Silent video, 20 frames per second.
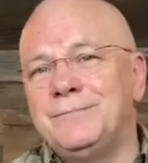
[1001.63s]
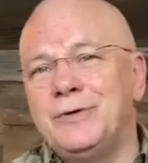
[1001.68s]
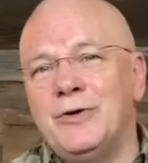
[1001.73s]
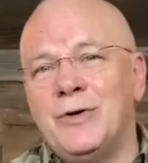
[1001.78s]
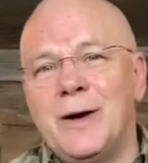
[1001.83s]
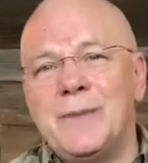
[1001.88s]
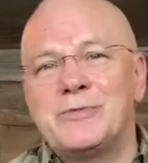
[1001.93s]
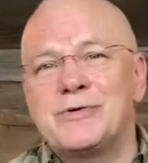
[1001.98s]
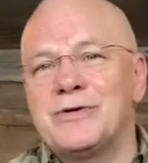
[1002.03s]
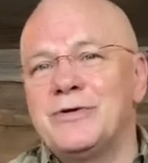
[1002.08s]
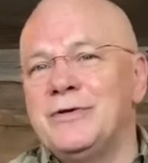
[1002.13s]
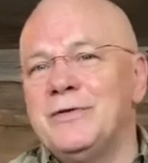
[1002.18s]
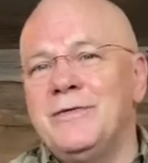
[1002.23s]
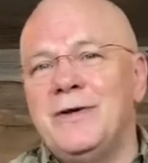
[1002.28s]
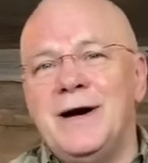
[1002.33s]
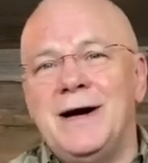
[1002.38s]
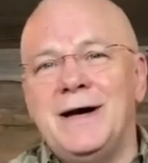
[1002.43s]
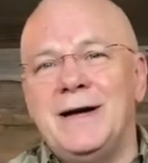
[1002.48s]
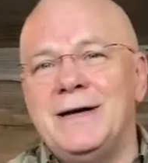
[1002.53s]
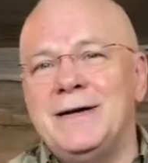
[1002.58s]
grapes on the
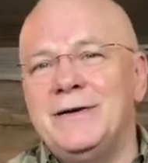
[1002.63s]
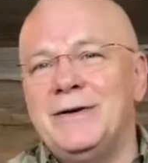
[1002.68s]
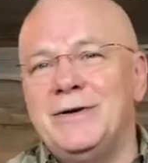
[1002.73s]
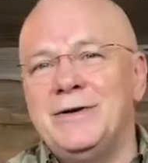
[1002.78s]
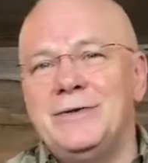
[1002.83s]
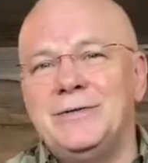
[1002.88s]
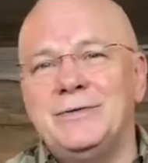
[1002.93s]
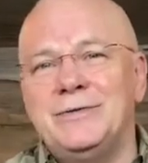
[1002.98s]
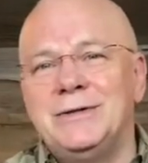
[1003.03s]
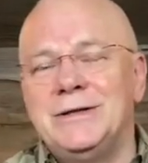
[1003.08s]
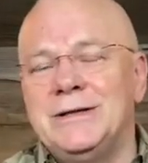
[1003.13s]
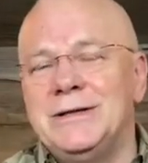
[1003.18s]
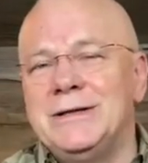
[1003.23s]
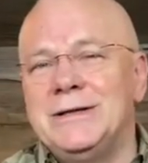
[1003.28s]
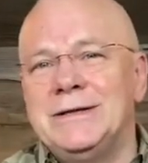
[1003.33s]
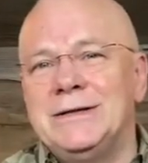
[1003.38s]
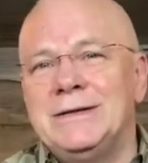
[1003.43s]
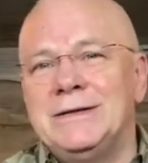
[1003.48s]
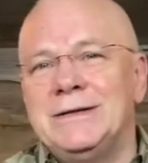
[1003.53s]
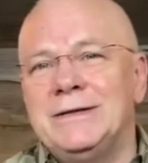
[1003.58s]
vine,
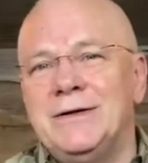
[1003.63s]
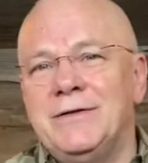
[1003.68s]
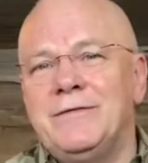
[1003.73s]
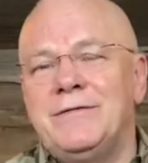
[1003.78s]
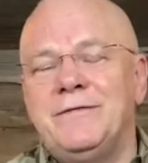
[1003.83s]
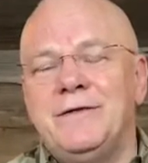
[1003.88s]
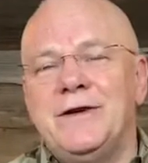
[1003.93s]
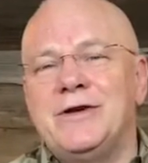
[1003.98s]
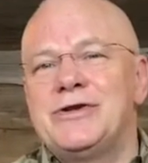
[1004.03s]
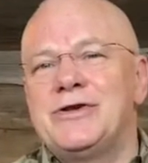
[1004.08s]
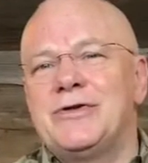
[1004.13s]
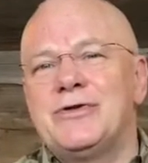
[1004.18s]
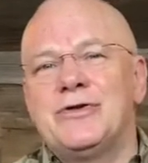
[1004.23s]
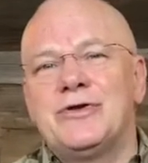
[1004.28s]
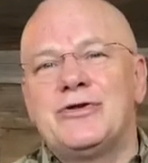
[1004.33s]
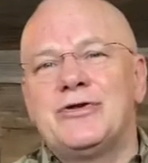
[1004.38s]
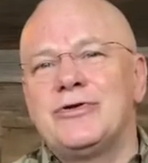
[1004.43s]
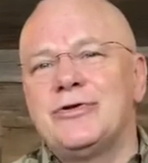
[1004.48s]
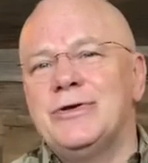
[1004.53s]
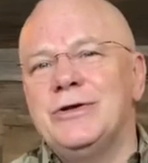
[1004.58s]
no figs on
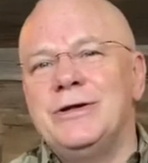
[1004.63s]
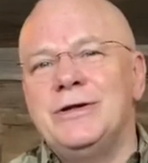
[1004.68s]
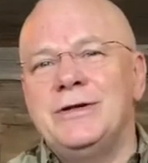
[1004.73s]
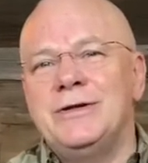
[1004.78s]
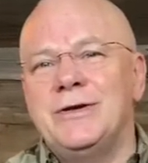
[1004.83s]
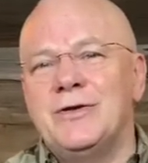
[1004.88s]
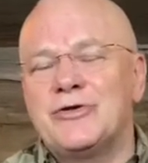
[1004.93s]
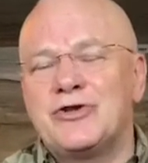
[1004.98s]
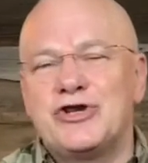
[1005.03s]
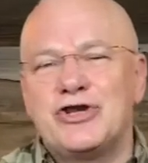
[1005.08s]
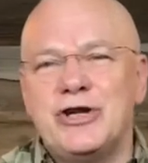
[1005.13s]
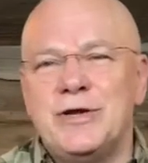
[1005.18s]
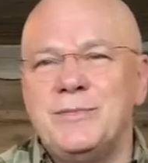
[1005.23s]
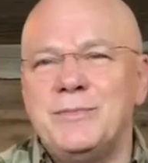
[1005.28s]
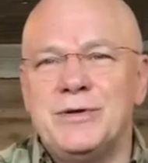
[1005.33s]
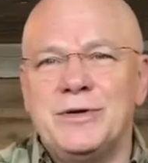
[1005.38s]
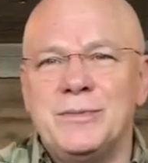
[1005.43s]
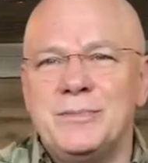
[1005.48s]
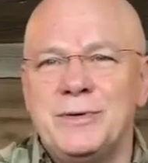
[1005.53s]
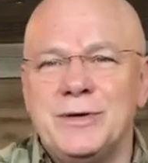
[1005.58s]
the tree, no
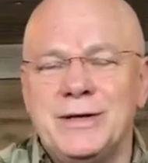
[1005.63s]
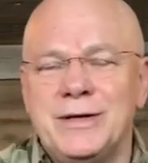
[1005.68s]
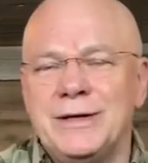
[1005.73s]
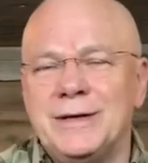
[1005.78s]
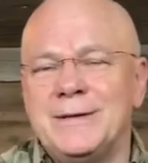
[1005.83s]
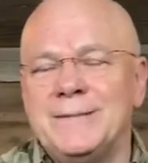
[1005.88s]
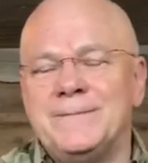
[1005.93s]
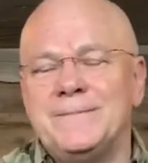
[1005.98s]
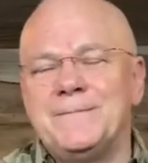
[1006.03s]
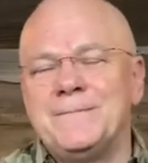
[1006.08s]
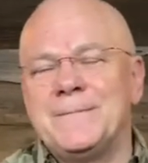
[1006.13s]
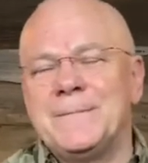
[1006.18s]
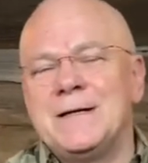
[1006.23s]
sheep in the pen,